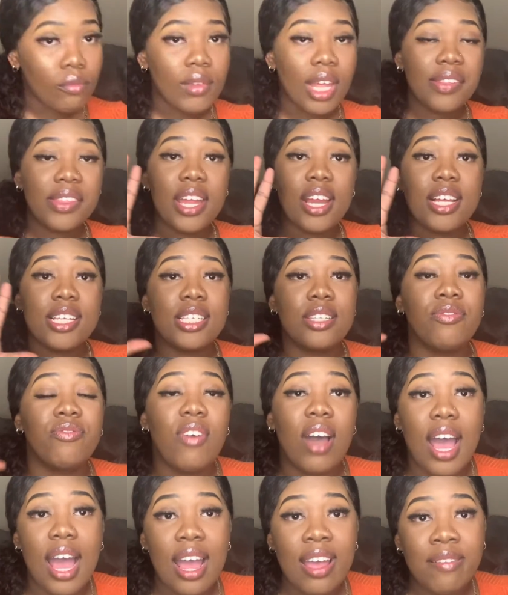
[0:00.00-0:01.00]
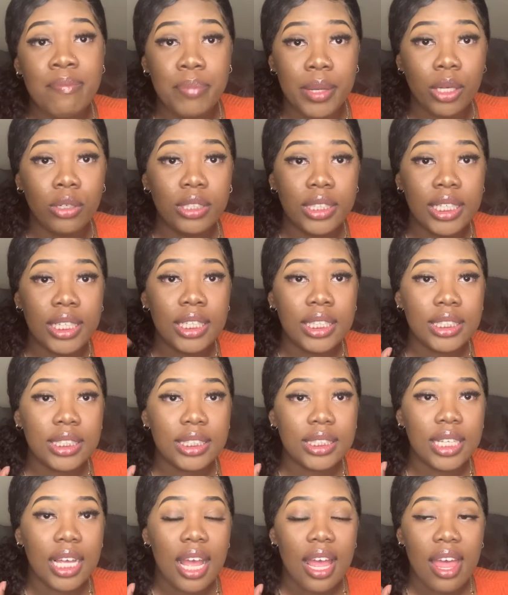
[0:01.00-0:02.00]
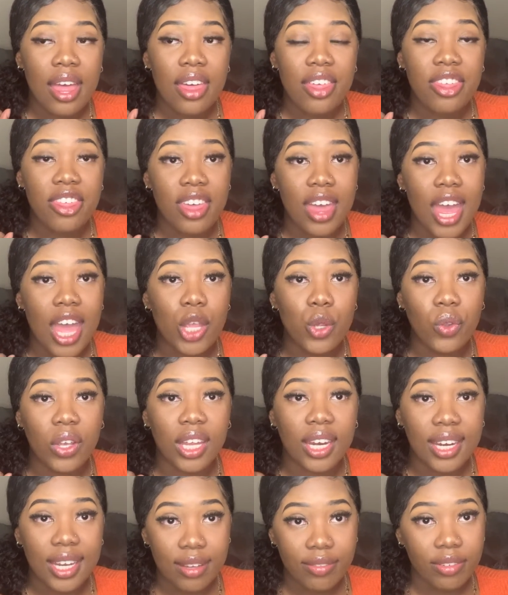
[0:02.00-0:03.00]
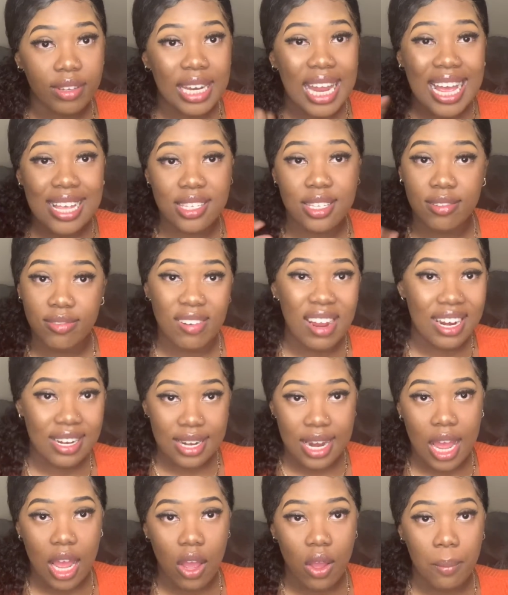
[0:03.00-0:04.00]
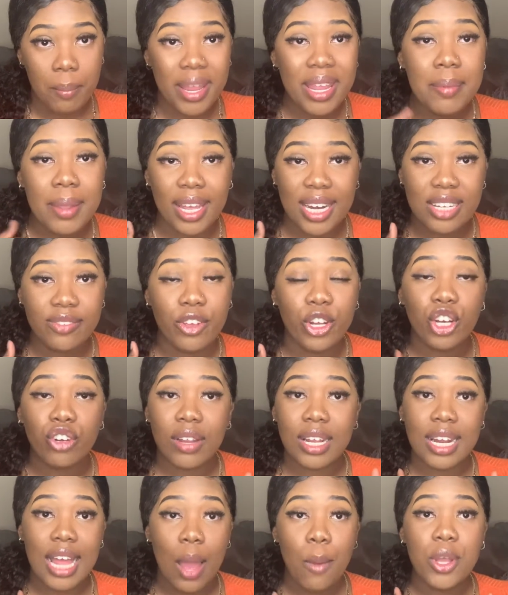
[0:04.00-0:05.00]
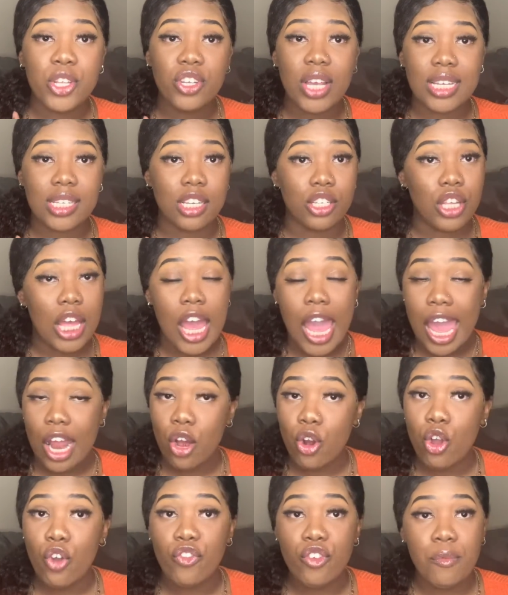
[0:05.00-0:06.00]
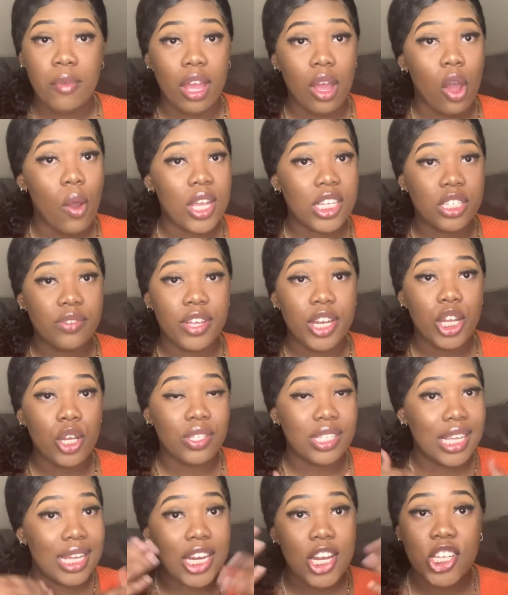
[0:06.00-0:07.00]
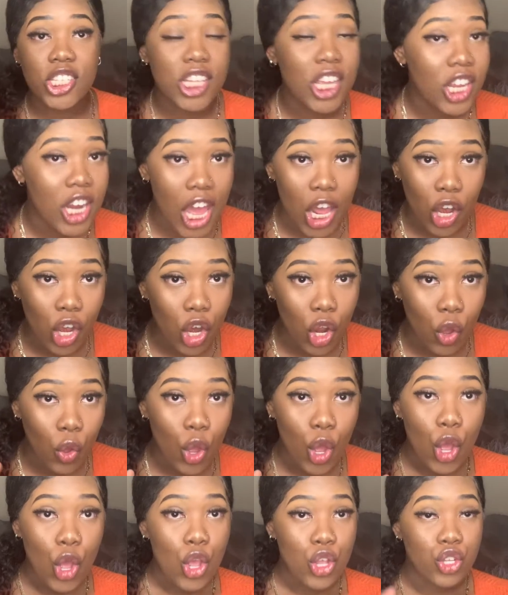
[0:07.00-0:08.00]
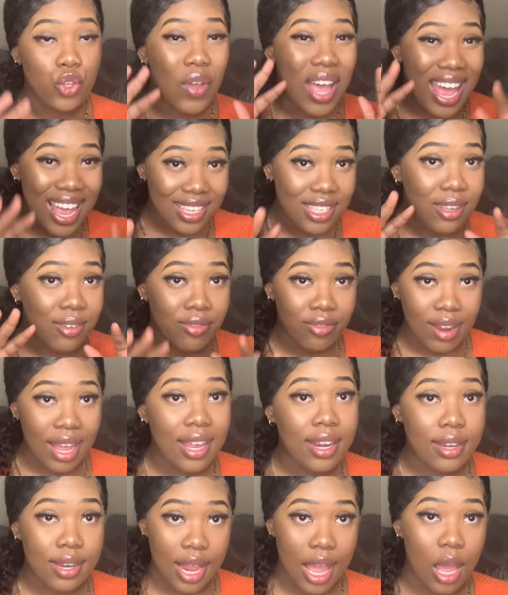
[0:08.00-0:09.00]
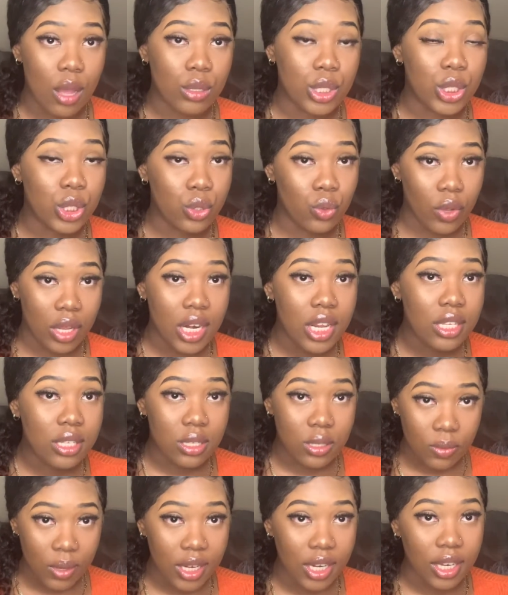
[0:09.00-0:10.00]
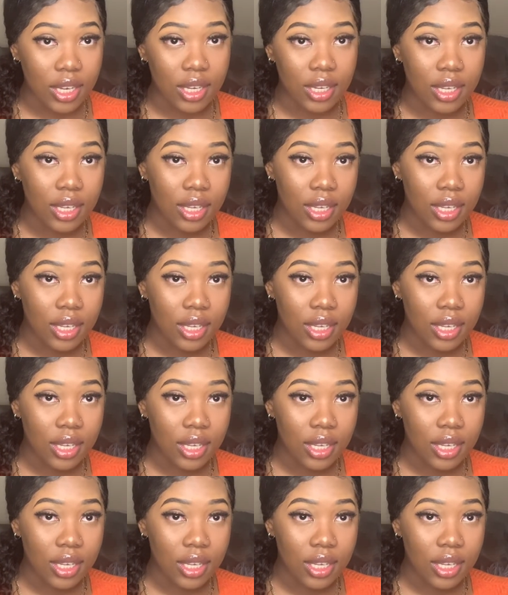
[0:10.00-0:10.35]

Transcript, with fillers: there's five buildings that you can live in as of right now. Me making this video, right, I want you guys, because I don't know if you watch this video ten years later, I don't know. So as of right now, twenty twenty,